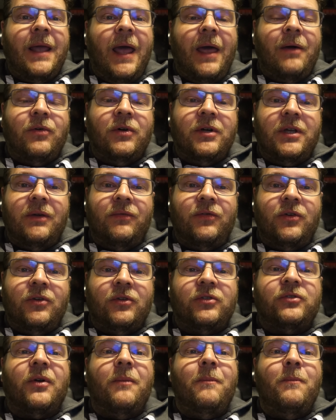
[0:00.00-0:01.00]
and will give you
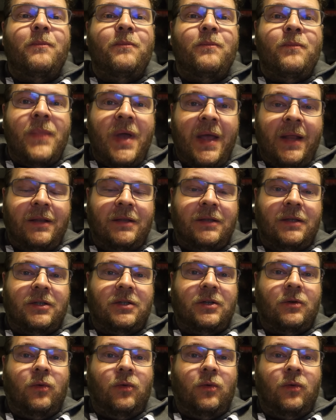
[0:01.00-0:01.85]
a tremendous